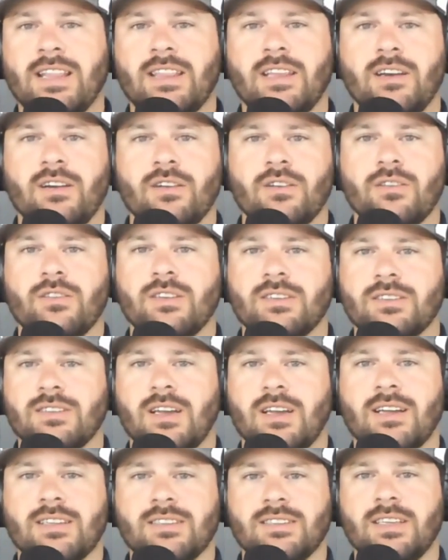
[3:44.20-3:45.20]
There does
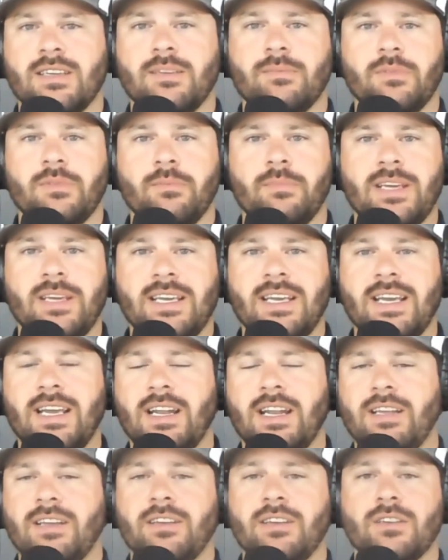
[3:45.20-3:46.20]
not seem to be
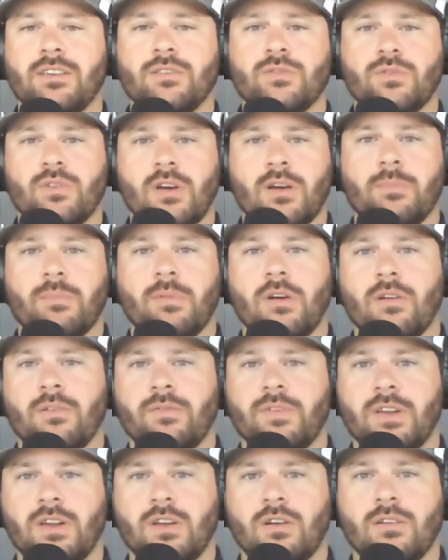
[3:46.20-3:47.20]
any drop
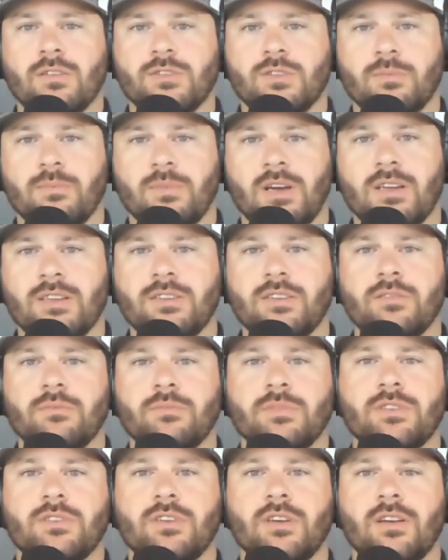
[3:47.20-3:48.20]
off at all. Jamon
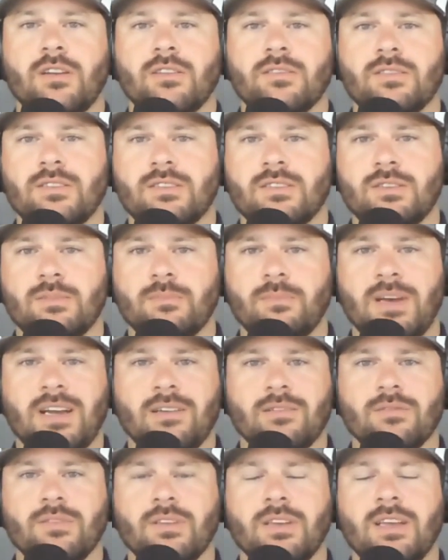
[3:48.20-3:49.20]
Dumas Johnson,
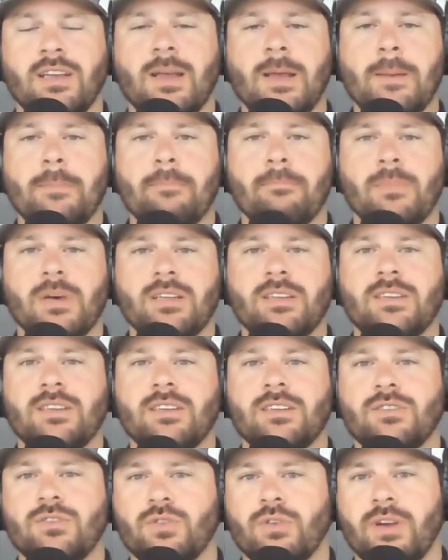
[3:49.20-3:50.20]
Smiled,
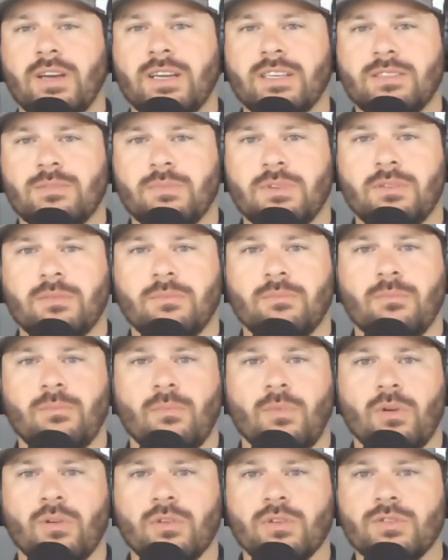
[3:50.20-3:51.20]
Munden, Tresman,
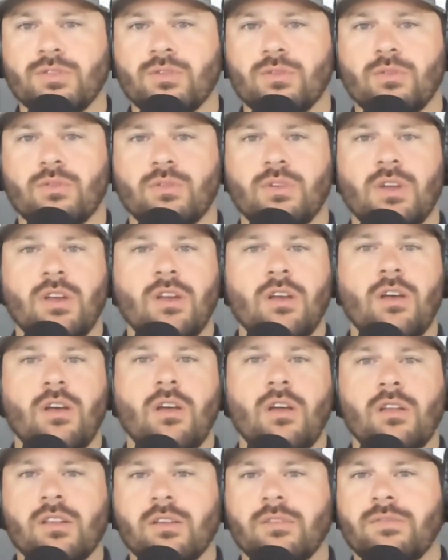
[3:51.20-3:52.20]
Marshall,
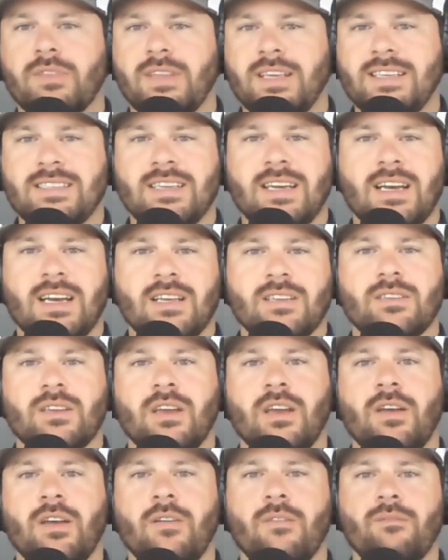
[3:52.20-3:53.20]
all of these guys
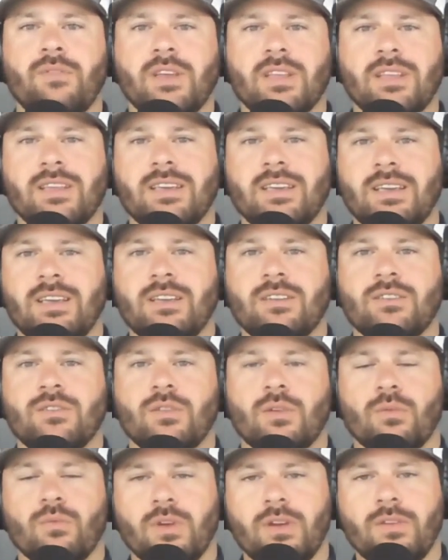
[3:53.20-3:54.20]
filling in
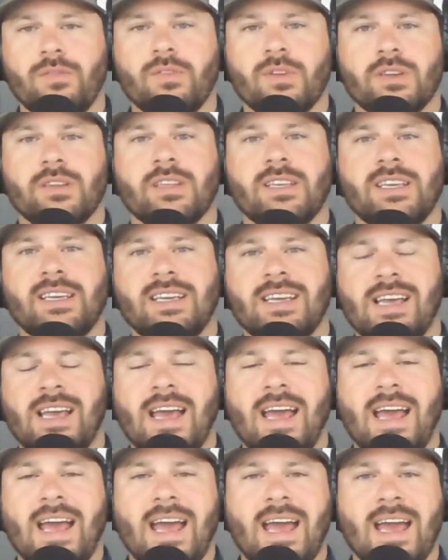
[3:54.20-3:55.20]
terrifically
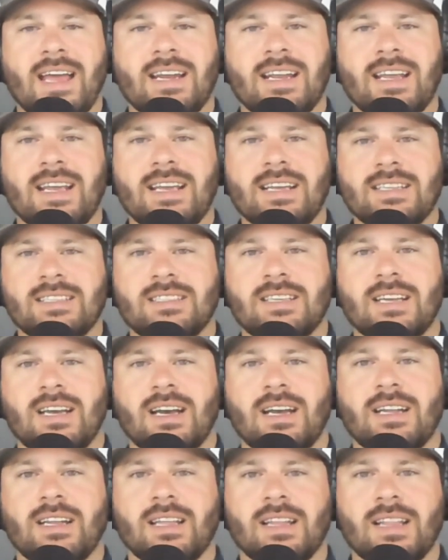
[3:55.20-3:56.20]
at
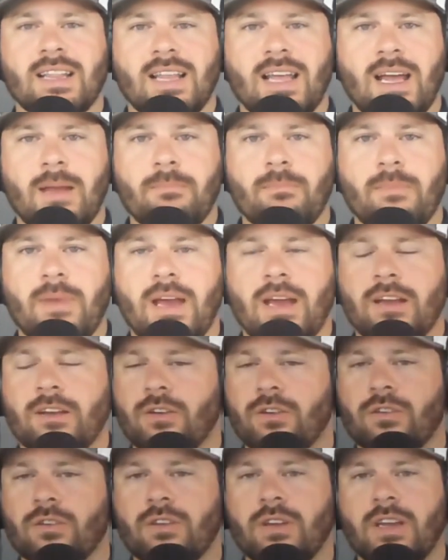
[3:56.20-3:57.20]
inside
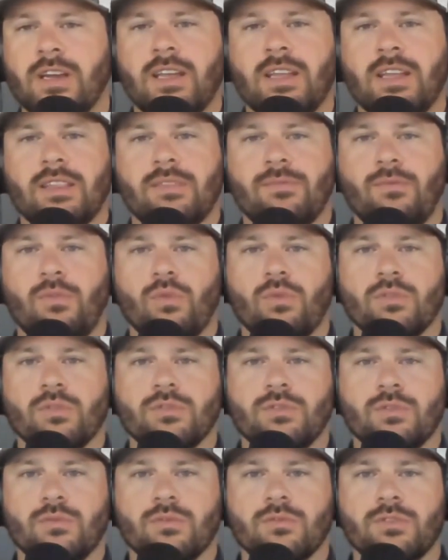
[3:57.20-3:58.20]
linebacker for
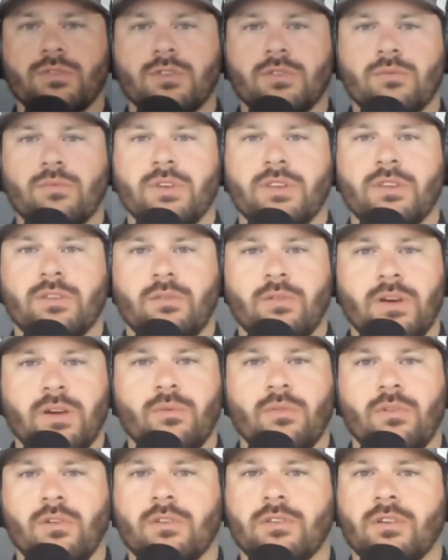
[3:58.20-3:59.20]
Georgia, with Quay
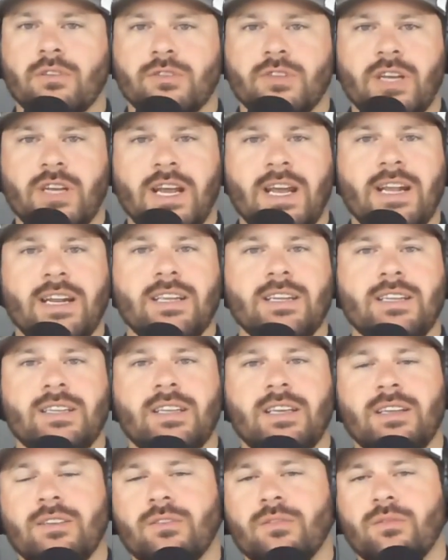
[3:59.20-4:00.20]
Walker, Channing
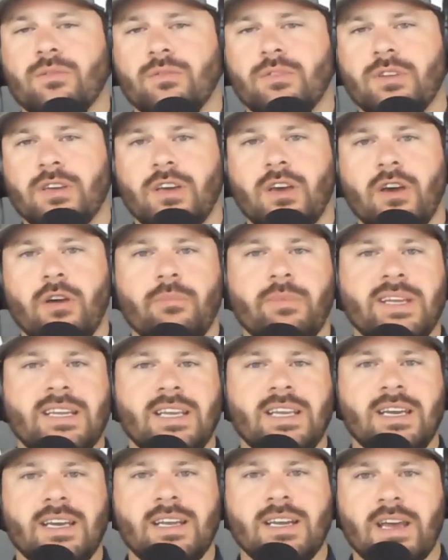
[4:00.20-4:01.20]
Tindall, and Nakobe
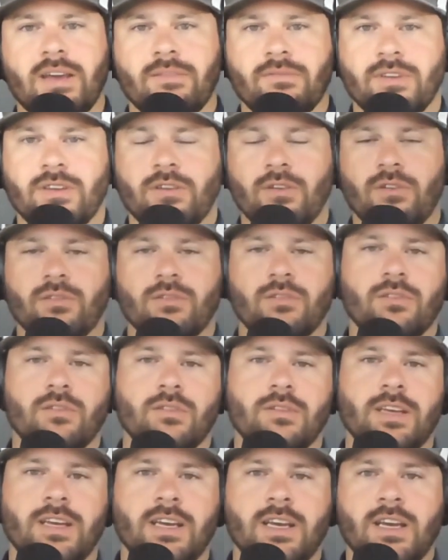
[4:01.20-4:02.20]
Dean having gone
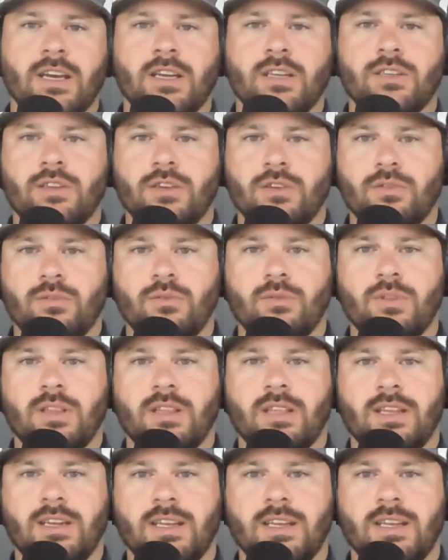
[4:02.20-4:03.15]
on to the